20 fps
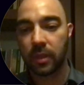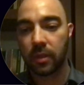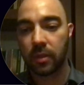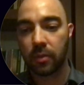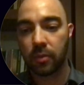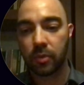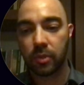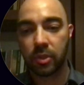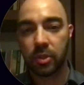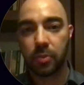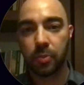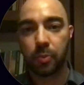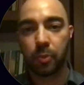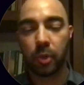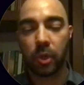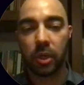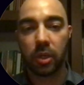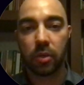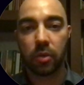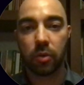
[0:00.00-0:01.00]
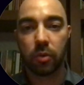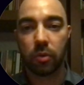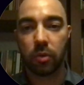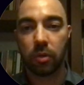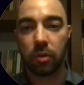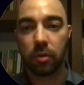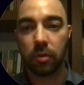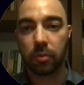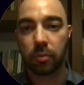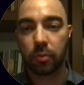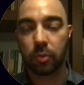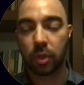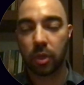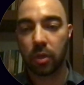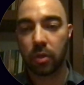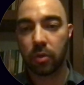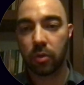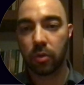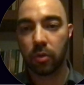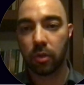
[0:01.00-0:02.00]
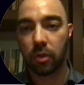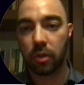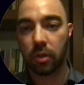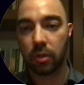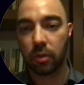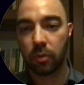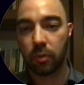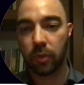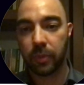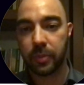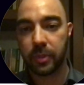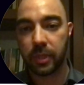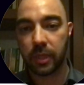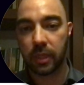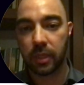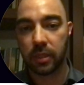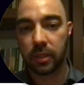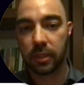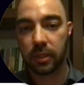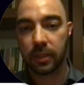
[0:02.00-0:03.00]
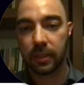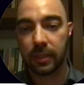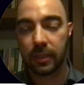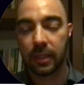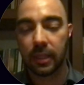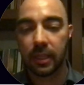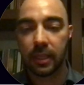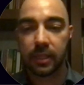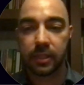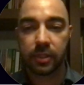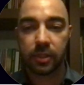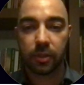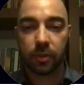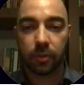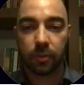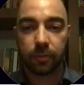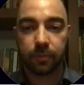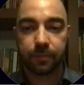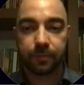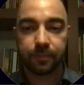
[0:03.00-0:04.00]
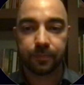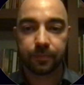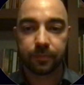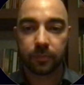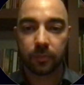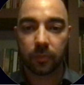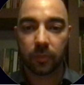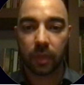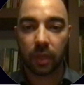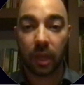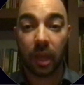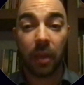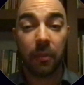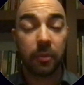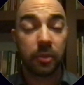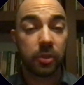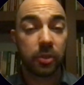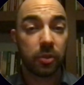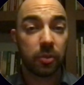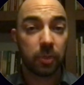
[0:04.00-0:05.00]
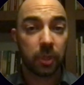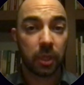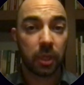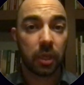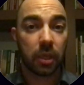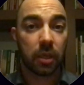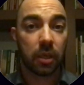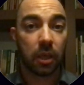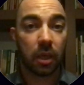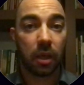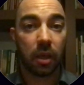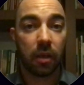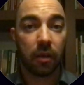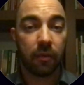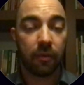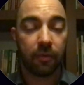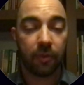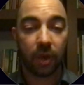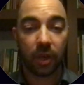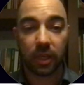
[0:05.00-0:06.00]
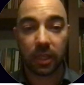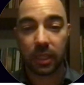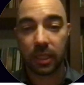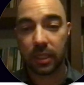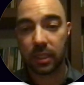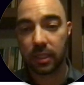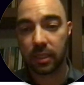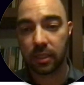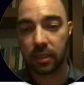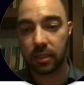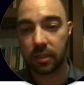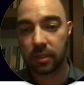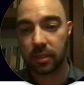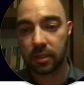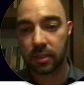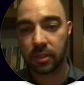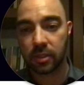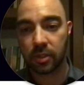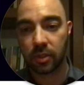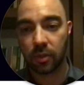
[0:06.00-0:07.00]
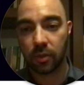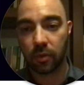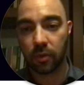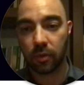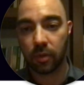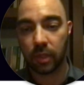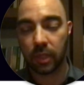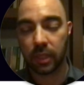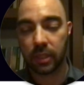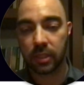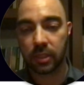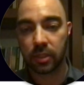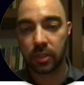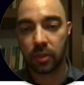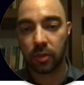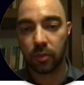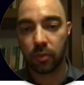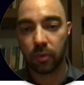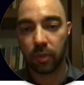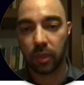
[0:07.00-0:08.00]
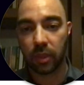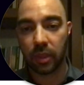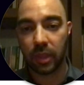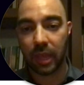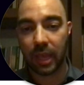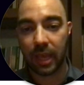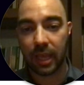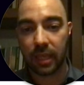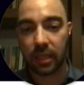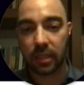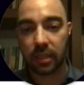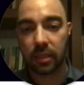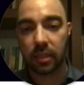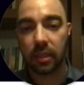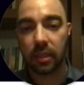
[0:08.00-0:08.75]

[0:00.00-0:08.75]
which is a pretty cool website. So I'm assuming front end, so let's go with that.